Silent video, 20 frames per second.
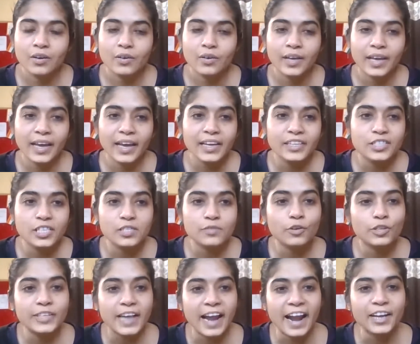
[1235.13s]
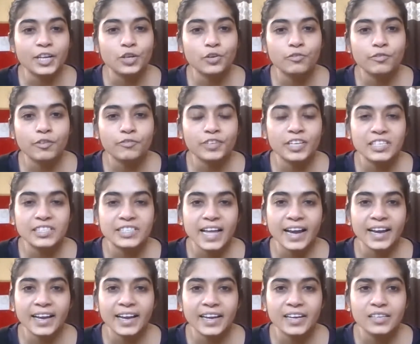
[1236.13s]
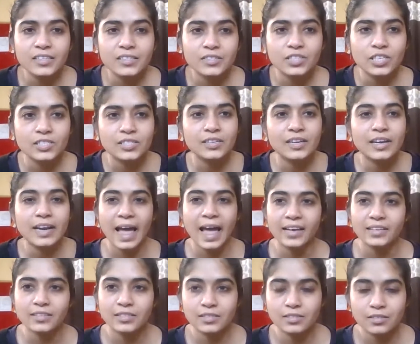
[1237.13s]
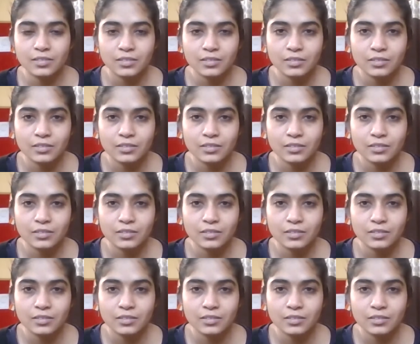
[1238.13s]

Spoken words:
Okay, just for 10 to 15 seconds, just relax.